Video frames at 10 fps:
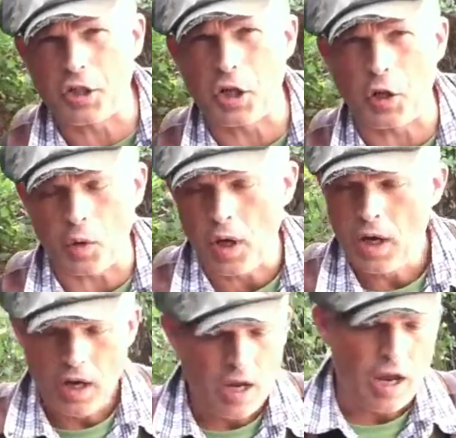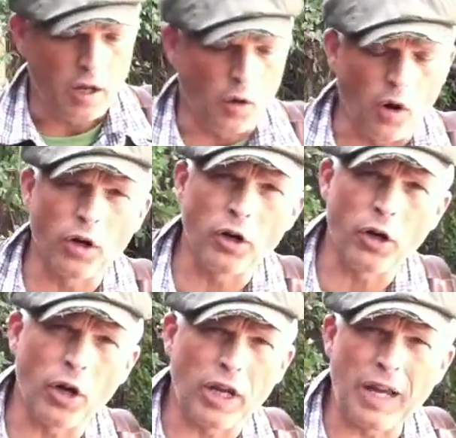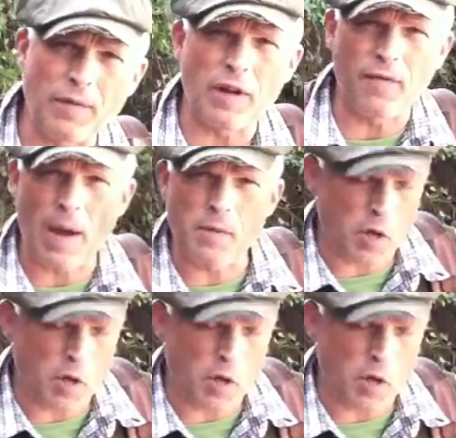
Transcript: to do. In order, even if I'm